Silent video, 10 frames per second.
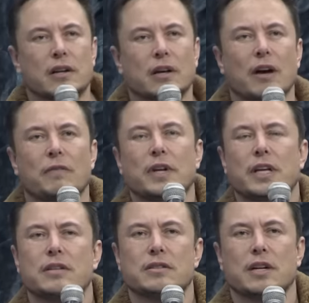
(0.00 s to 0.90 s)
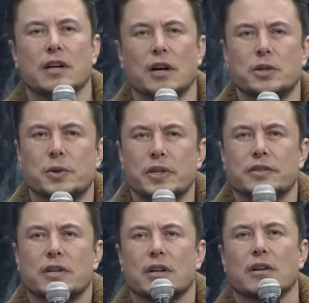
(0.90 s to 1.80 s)
companies and
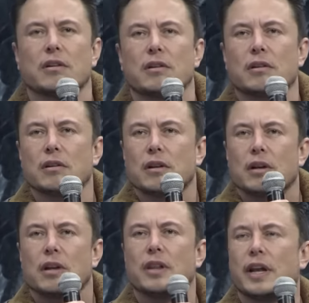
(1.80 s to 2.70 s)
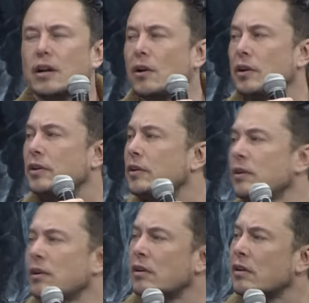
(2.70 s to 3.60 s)
countries can then go and do.
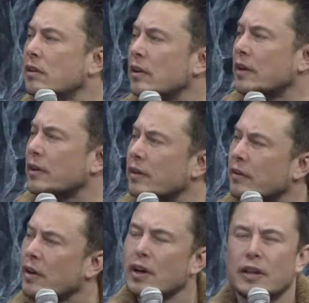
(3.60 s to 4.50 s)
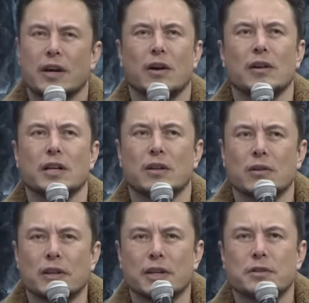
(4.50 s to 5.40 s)
They currently
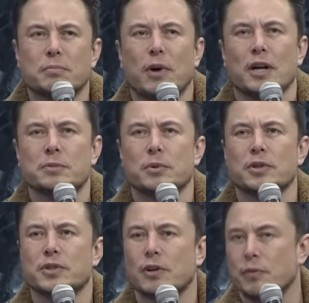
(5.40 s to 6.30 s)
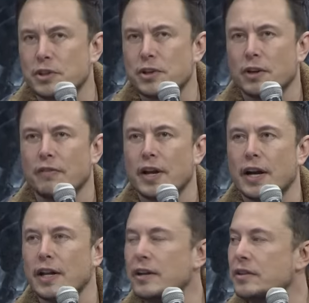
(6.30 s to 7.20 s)
don't think it's possible, so if we show them that
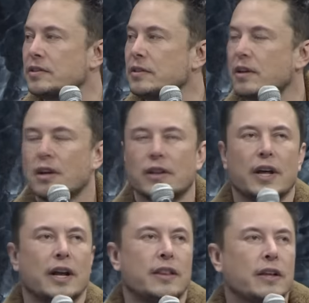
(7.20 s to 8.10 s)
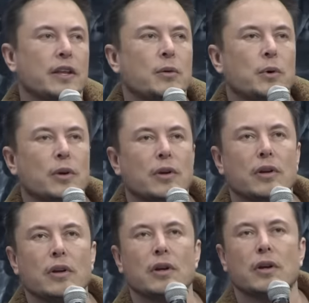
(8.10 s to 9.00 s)
it is, then I think they will
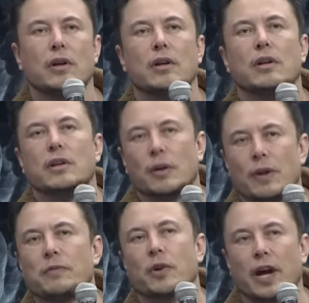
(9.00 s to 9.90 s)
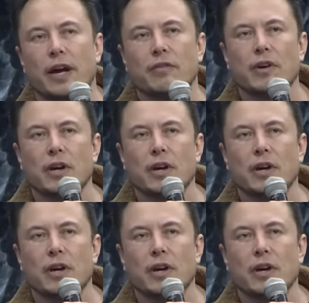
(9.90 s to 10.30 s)
they will up their game